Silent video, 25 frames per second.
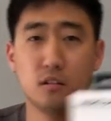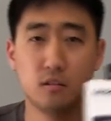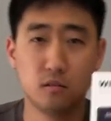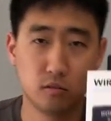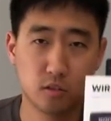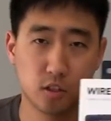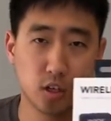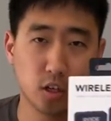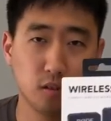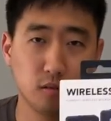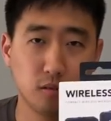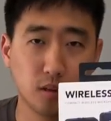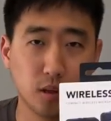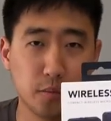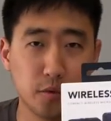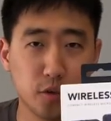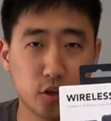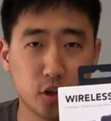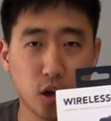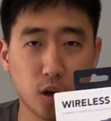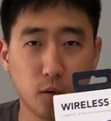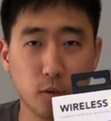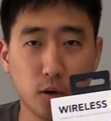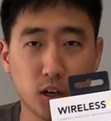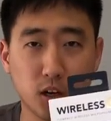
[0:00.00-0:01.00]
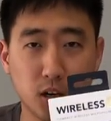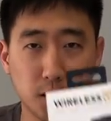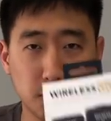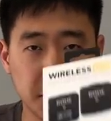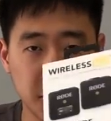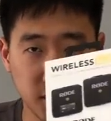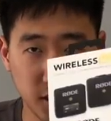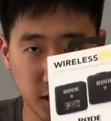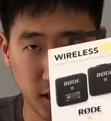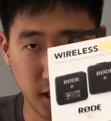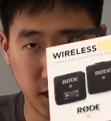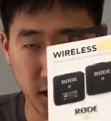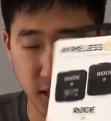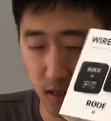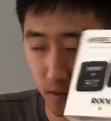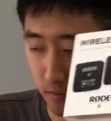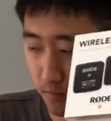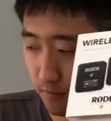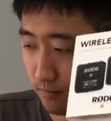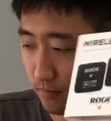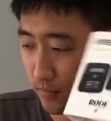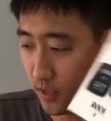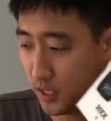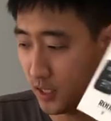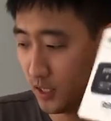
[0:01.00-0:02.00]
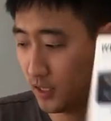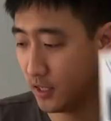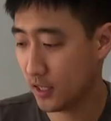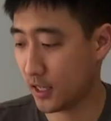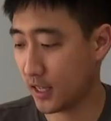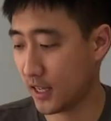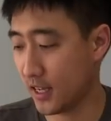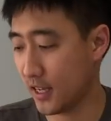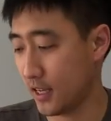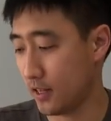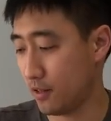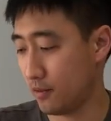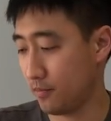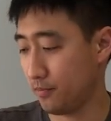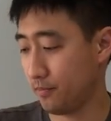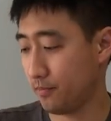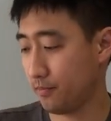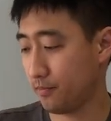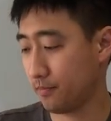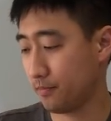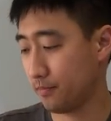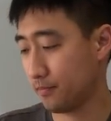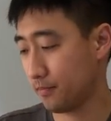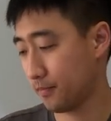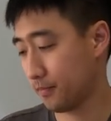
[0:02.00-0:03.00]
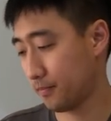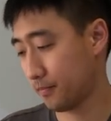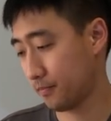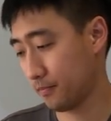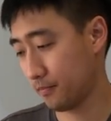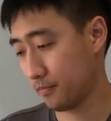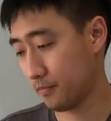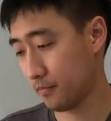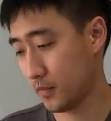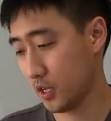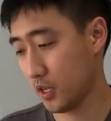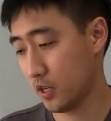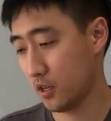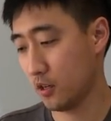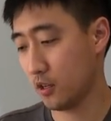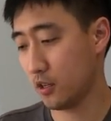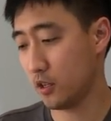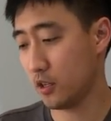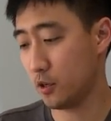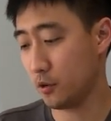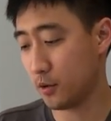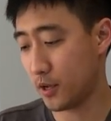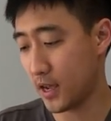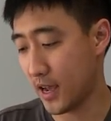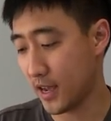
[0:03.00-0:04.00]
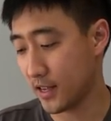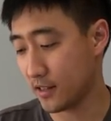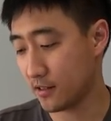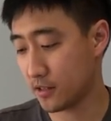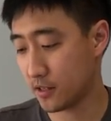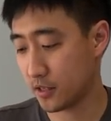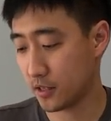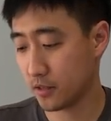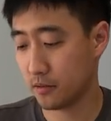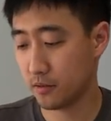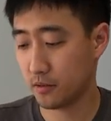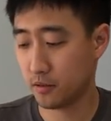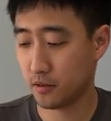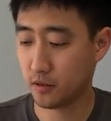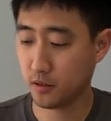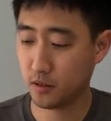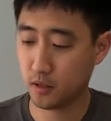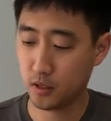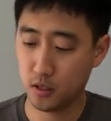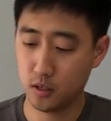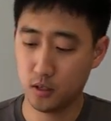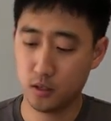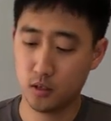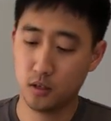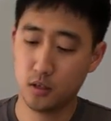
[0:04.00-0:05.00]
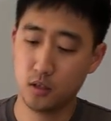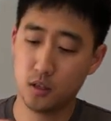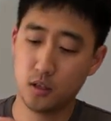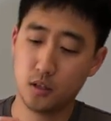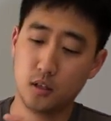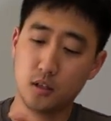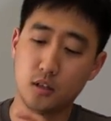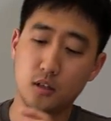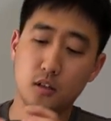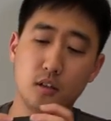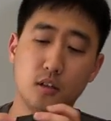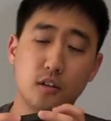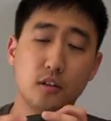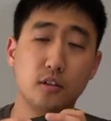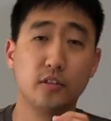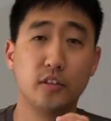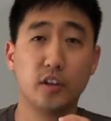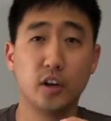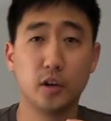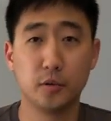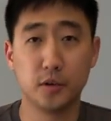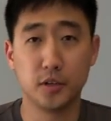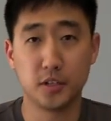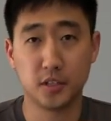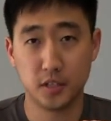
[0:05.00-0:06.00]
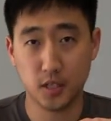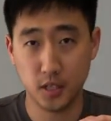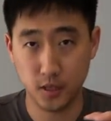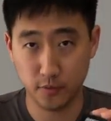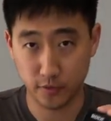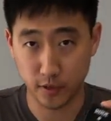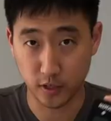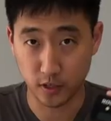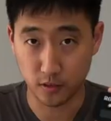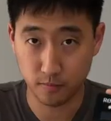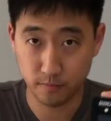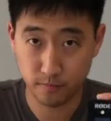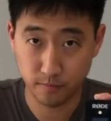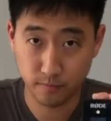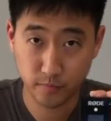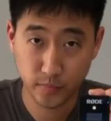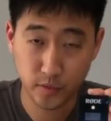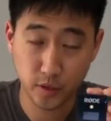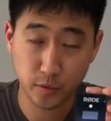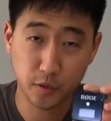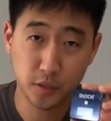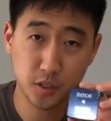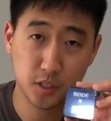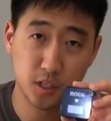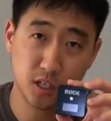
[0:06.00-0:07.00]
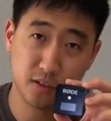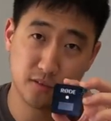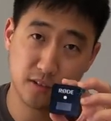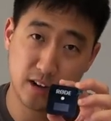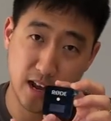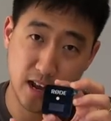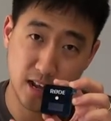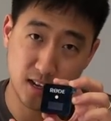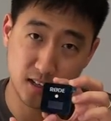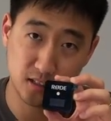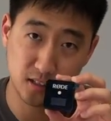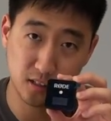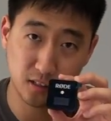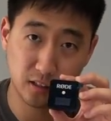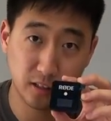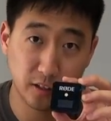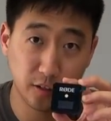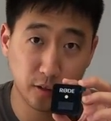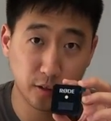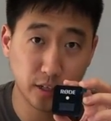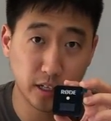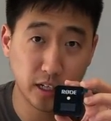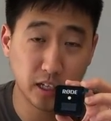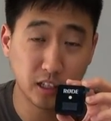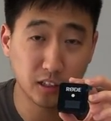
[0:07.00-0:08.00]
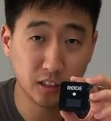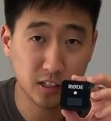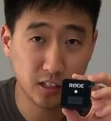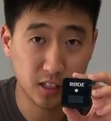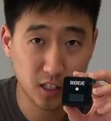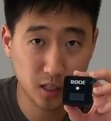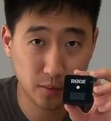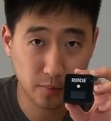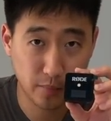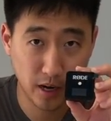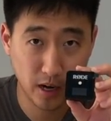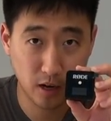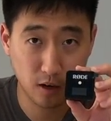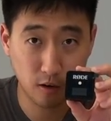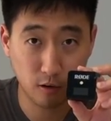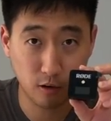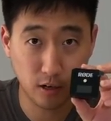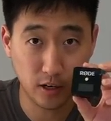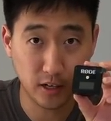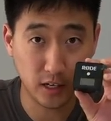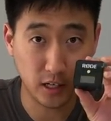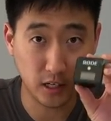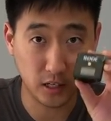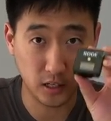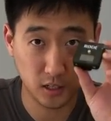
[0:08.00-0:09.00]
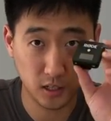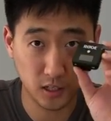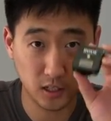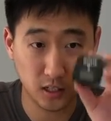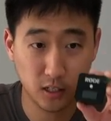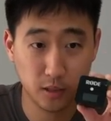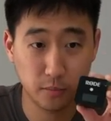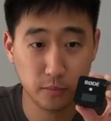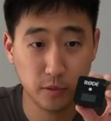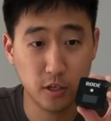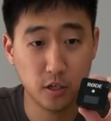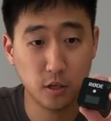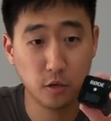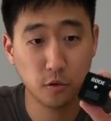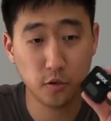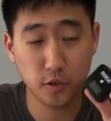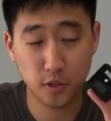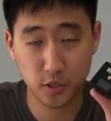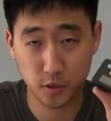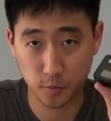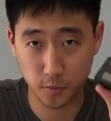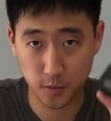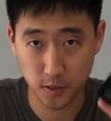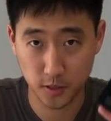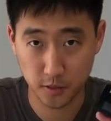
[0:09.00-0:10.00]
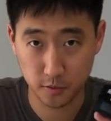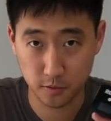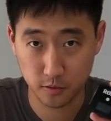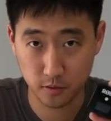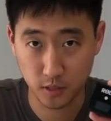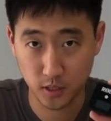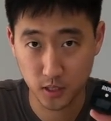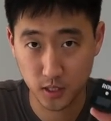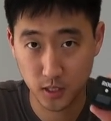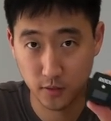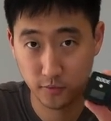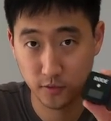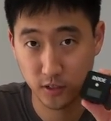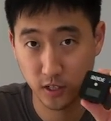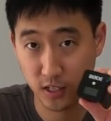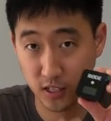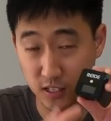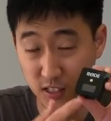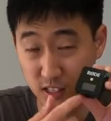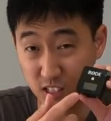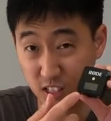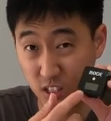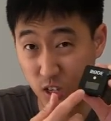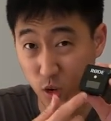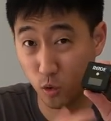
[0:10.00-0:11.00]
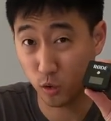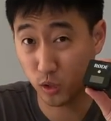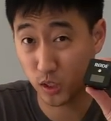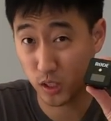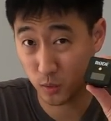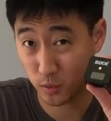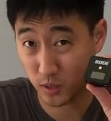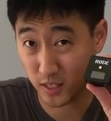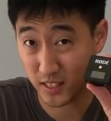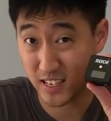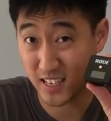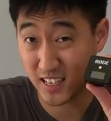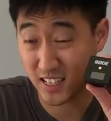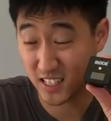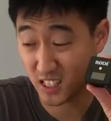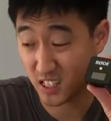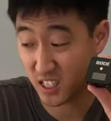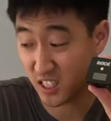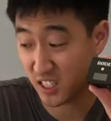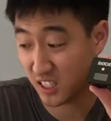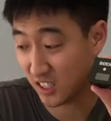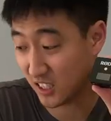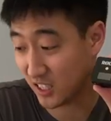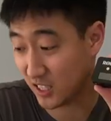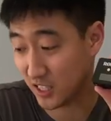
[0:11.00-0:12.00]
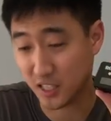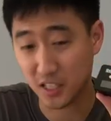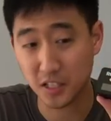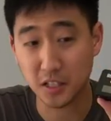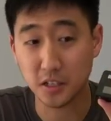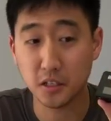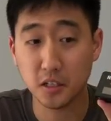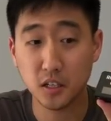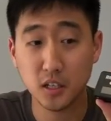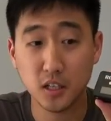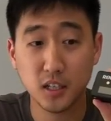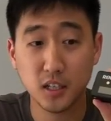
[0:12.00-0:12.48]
So let me show you what comes in the kit. In the kit, you get the receiver. The receiver has a little L E D panel on it. Um, you know this one is a receiver because it's the only one that has an L E D.